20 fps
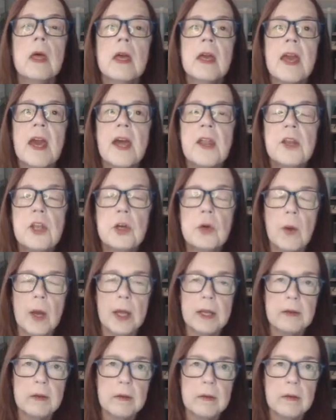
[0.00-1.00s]
can do
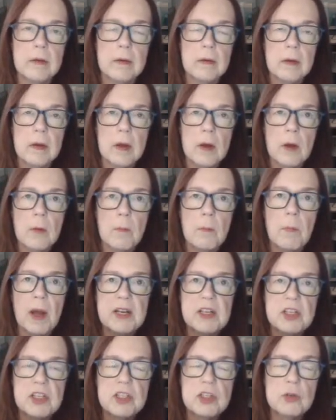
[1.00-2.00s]
it by
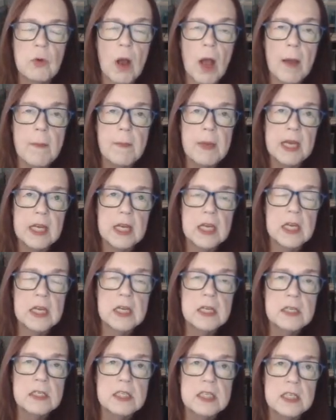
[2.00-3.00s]
describing
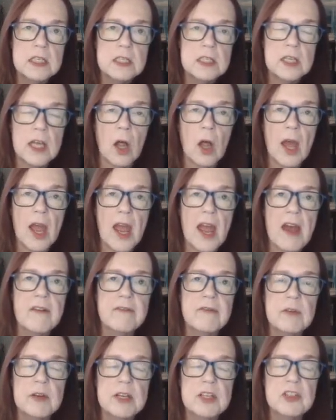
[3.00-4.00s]
in detail
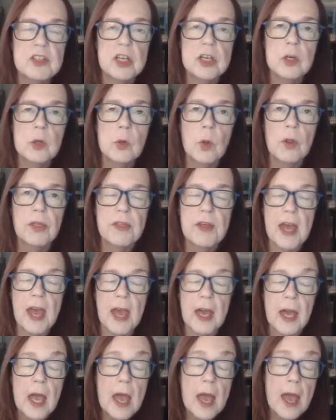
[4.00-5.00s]
every single
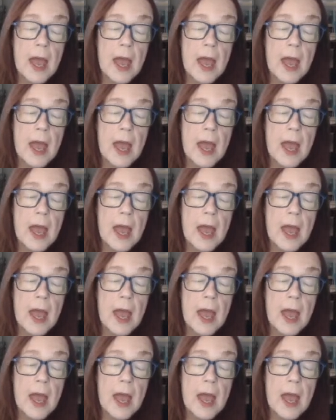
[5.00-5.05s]
thing